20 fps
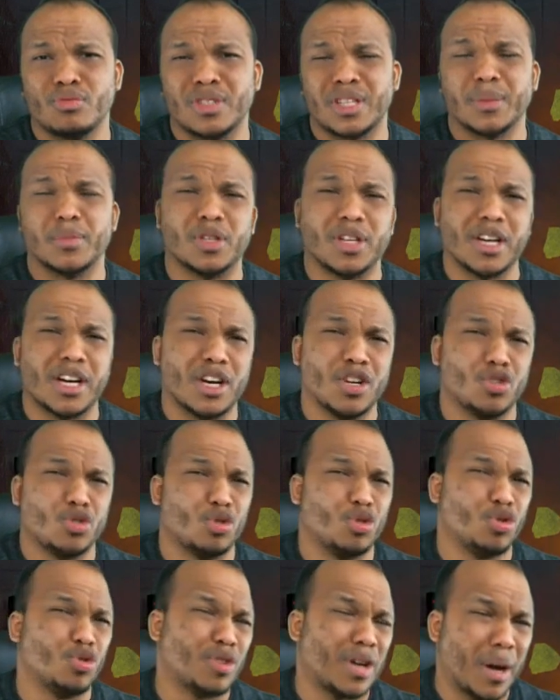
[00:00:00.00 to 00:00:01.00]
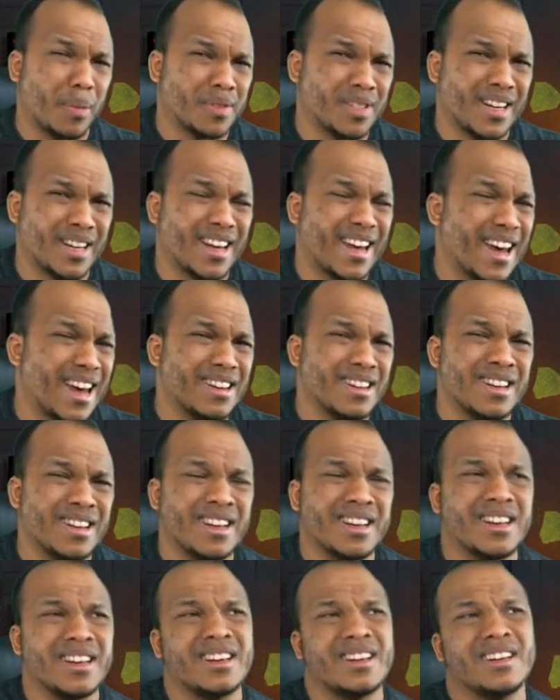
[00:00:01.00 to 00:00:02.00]
sabotage your traps. Again,
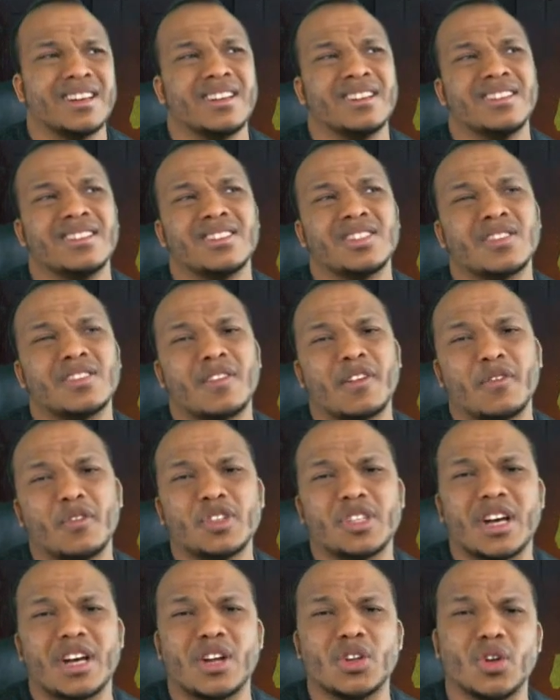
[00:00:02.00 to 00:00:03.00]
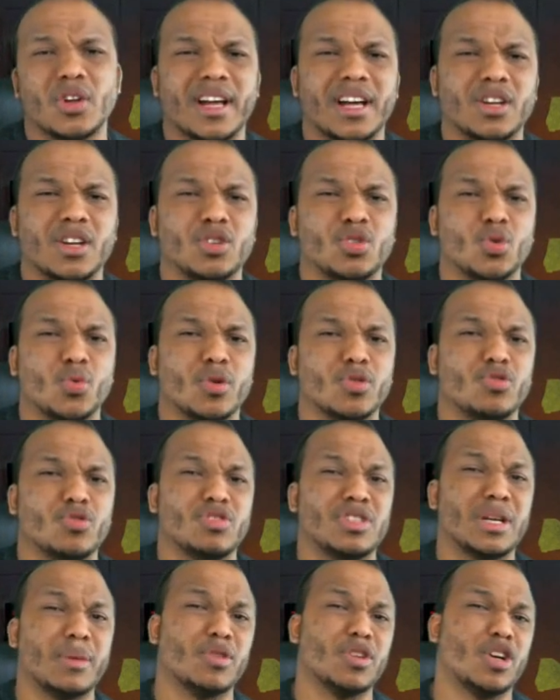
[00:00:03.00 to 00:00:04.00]
survivors are not likely to want to
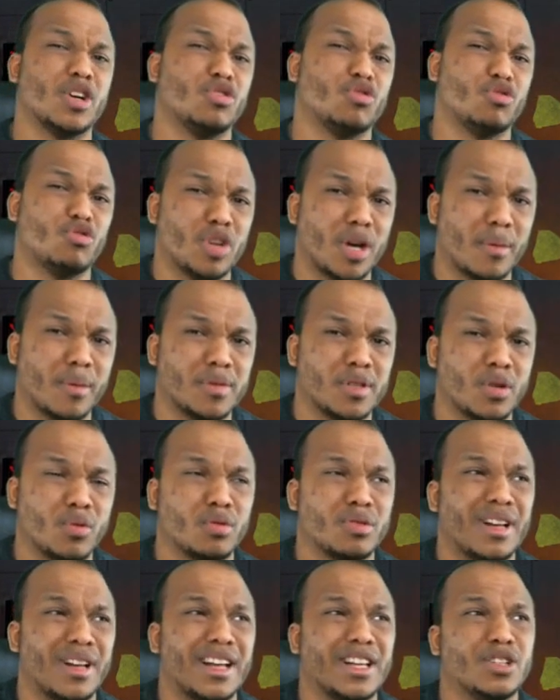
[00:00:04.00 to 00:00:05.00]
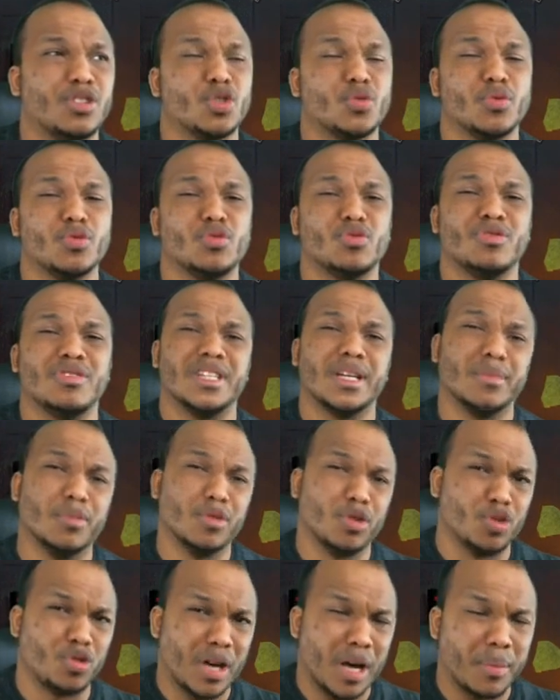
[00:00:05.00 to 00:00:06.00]
sabotage your traps. They would likely just want to disable
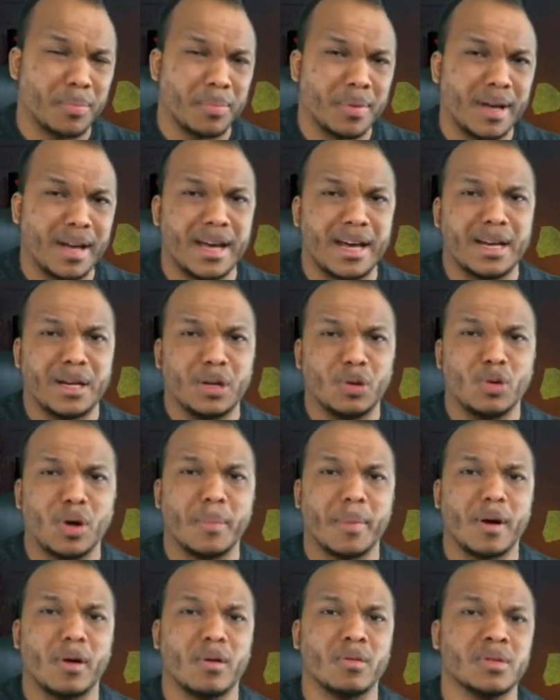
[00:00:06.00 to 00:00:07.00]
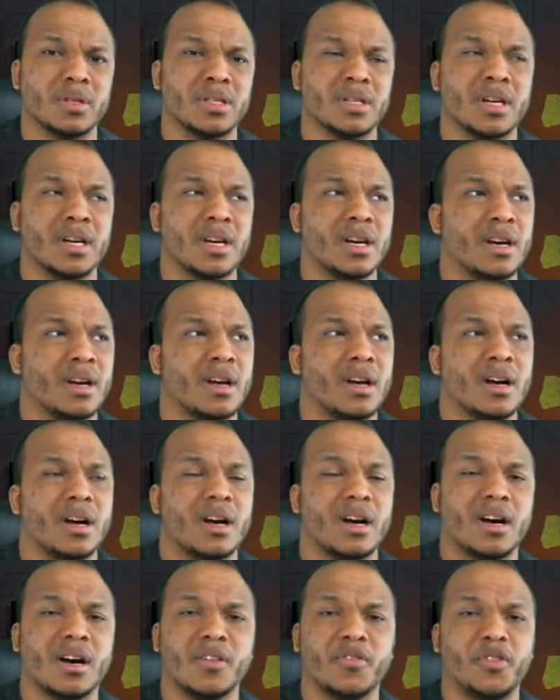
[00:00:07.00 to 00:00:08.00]
the trap and go about
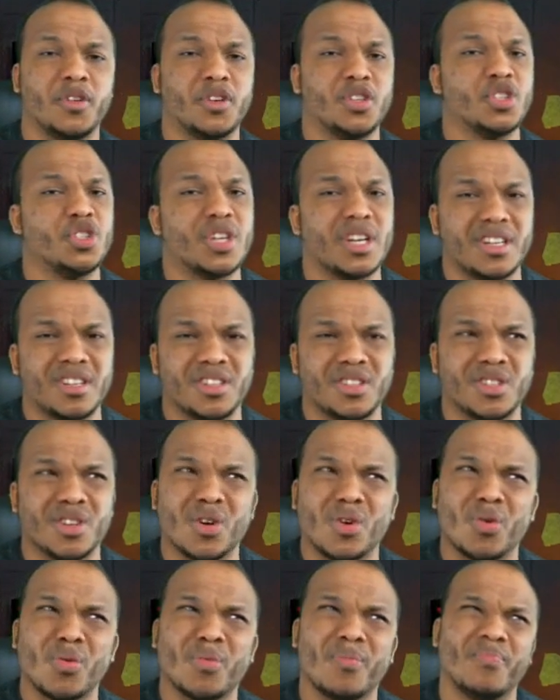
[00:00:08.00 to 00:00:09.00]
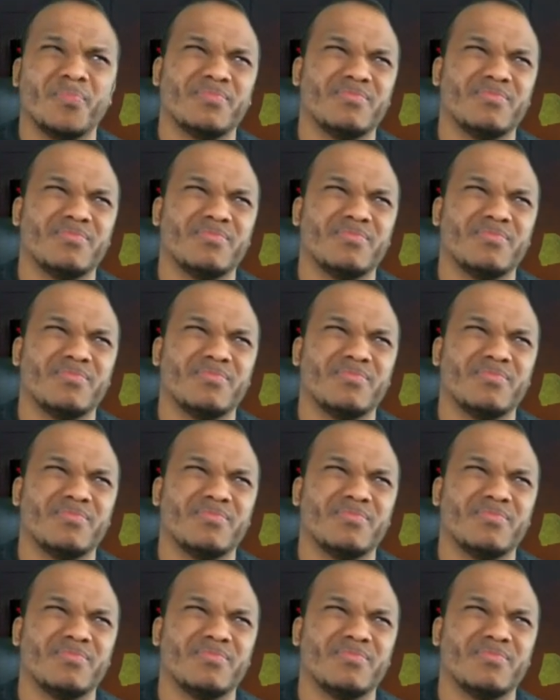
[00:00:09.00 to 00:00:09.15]
fixing journeys. So